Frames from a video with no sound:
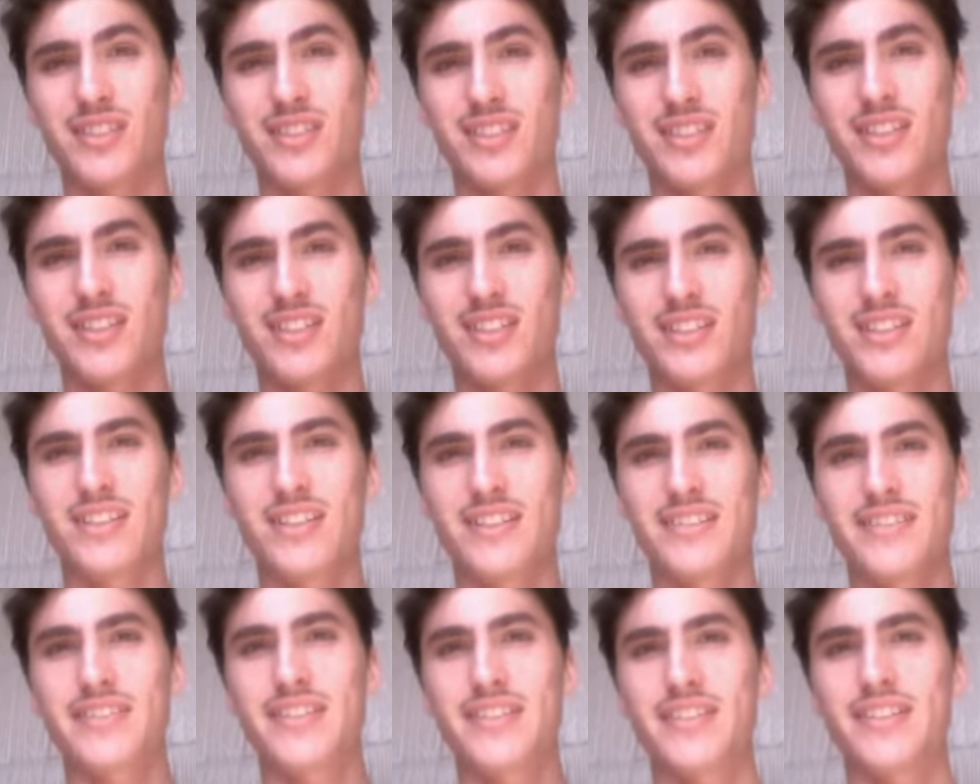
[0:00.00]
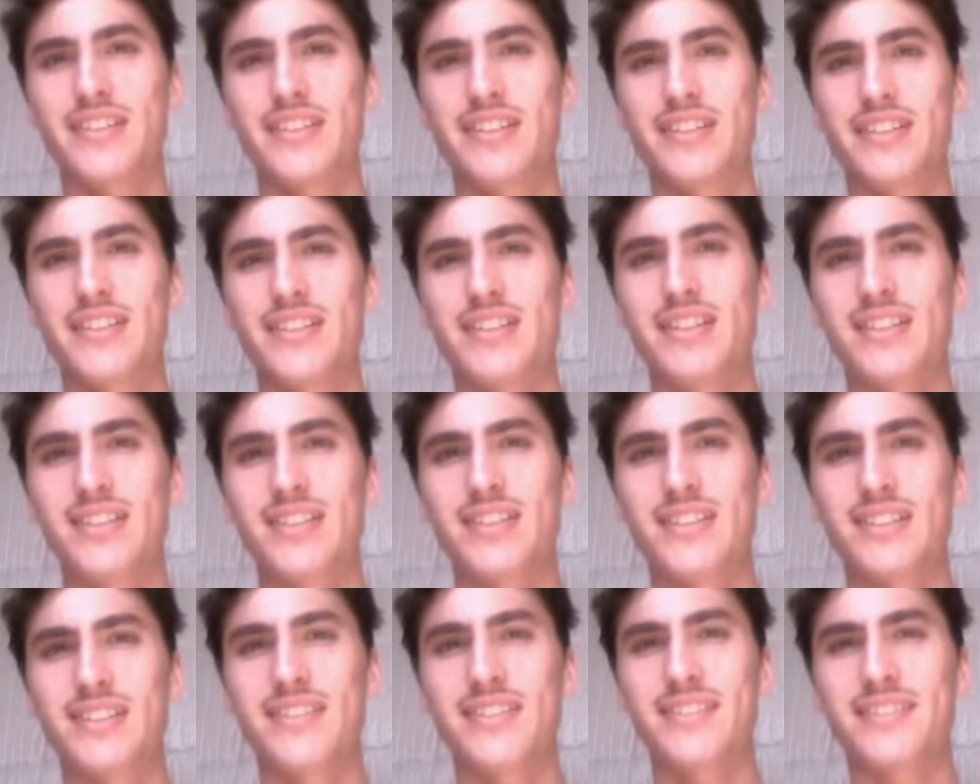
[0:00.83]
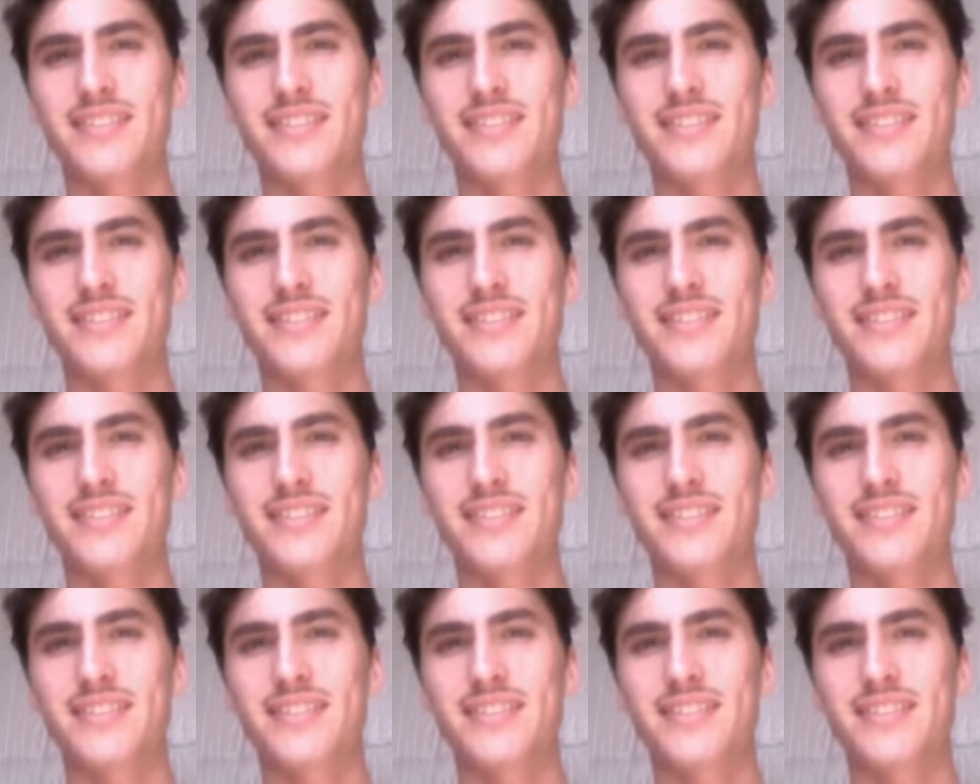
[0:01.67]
(no one is talking)